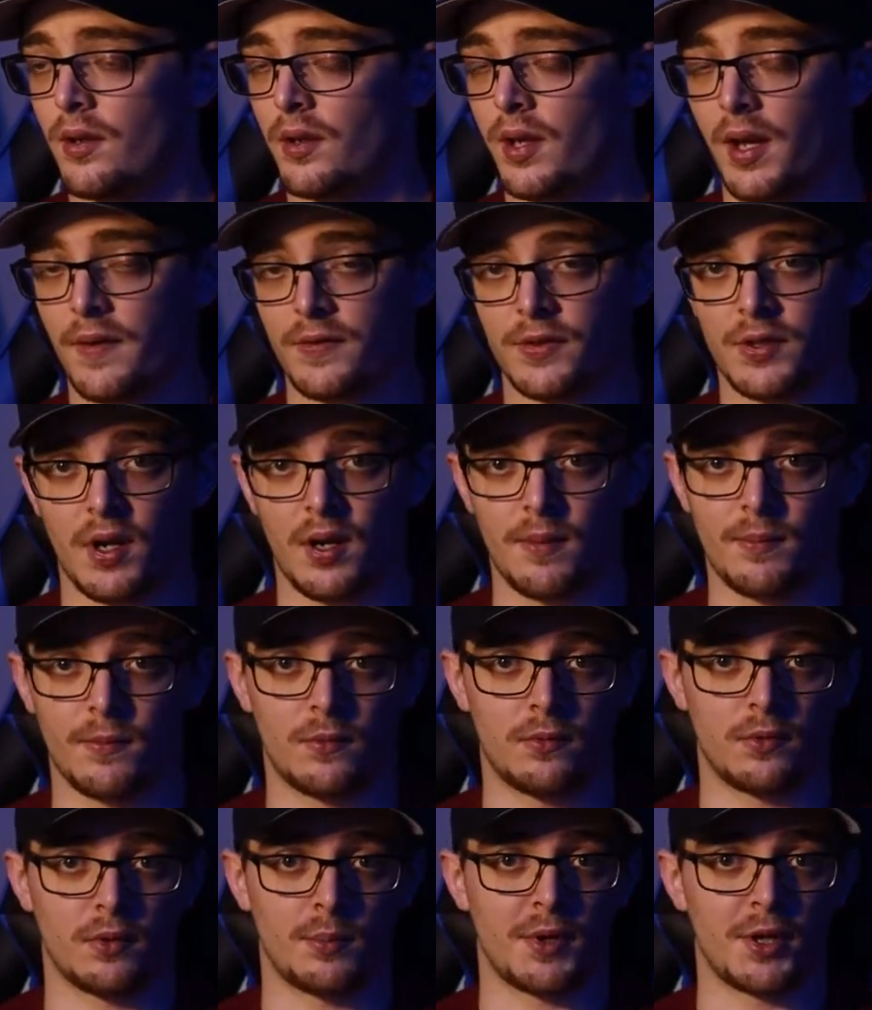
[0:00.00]
f-stop
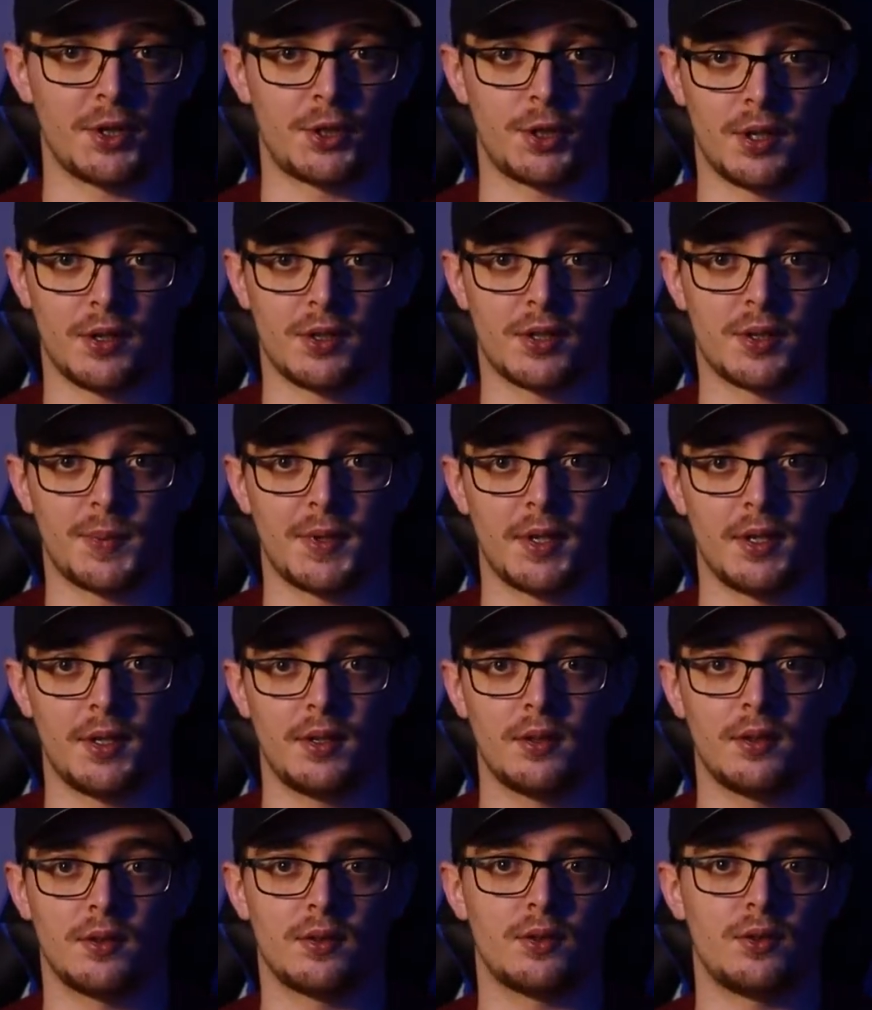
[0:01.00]
or my shutter
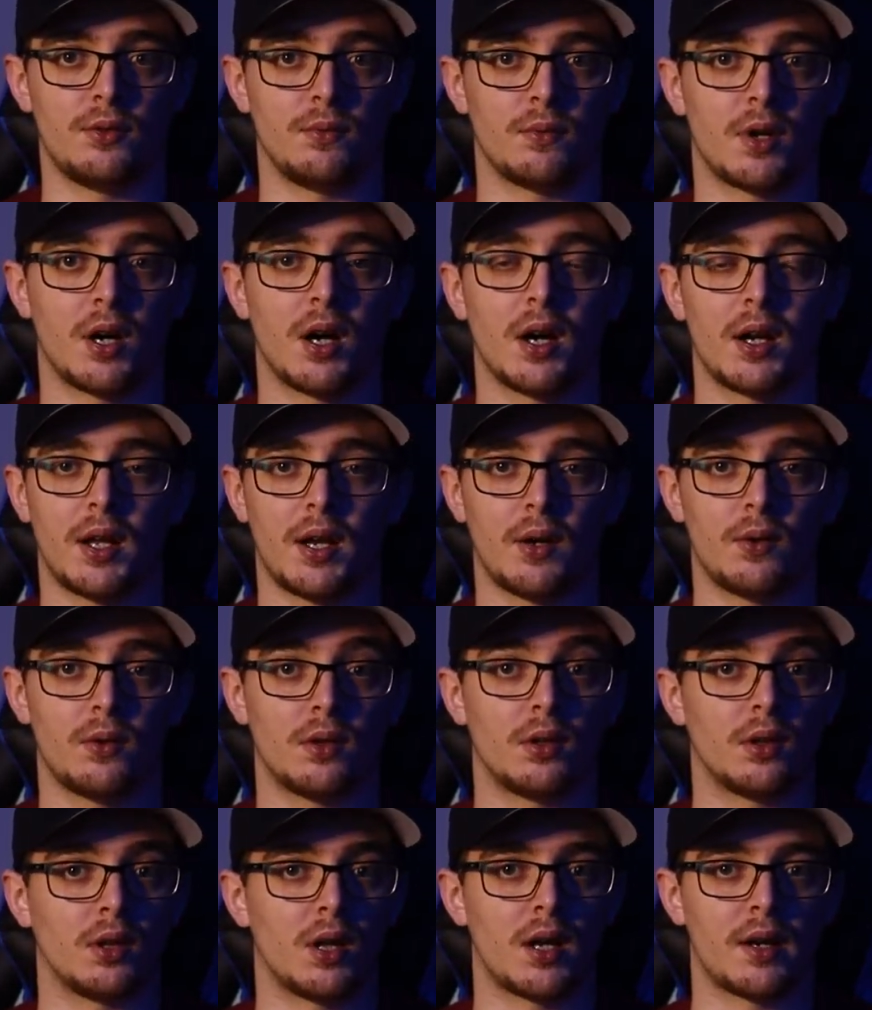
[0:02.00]
speed to cut out
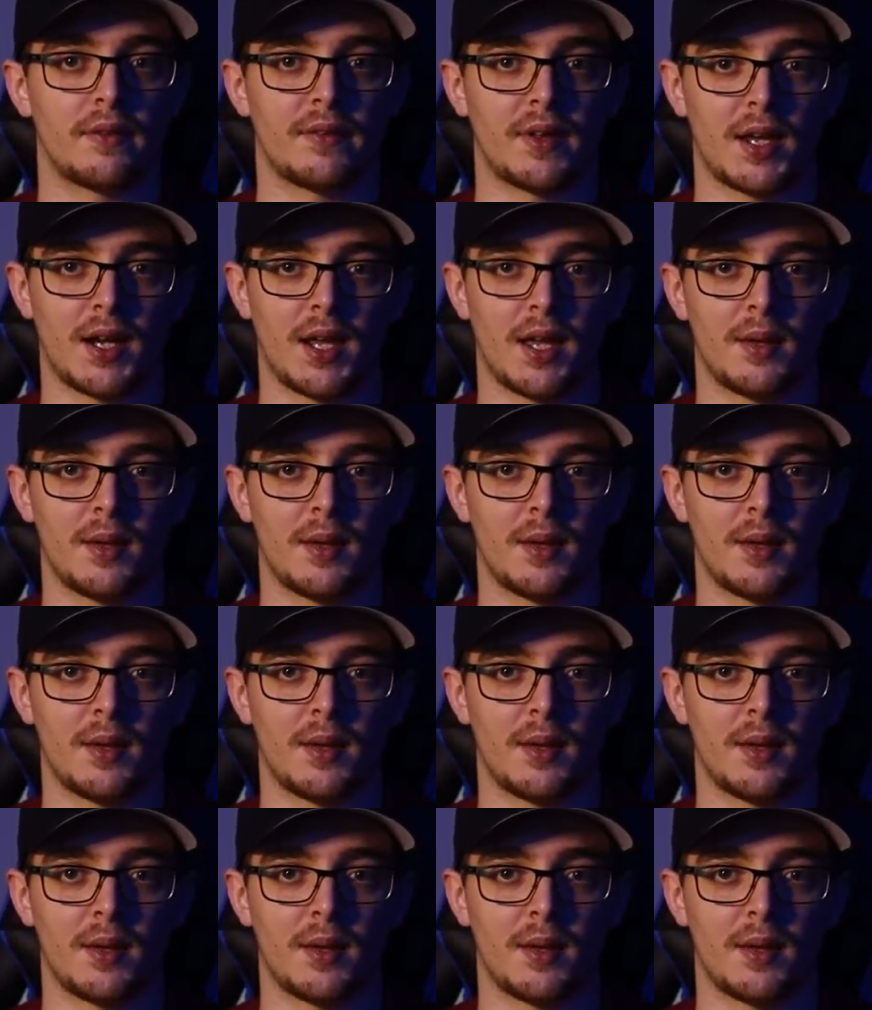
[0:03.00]
a lot of that